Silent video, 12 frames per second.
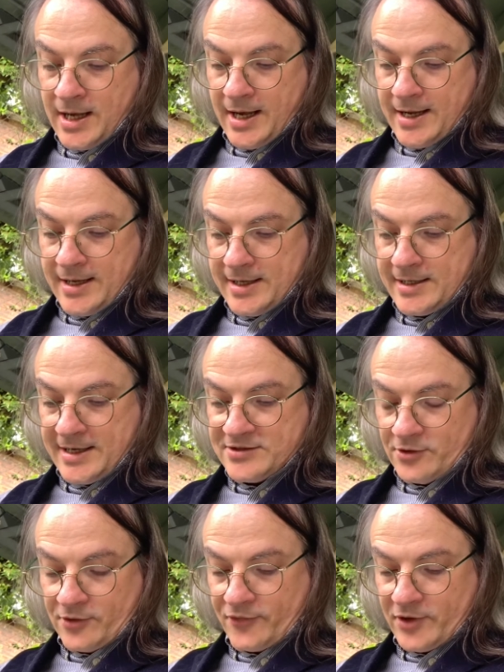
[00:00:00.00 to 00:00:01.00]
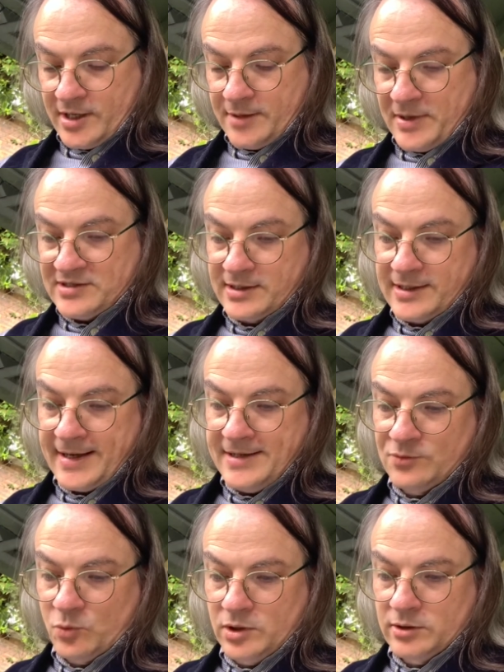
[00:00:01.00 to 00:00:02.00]
and it's not the first, and basically
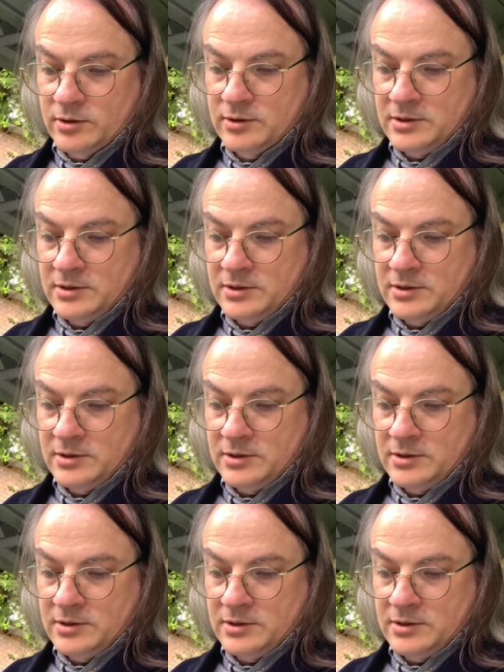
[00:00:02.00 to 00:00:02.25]
he's won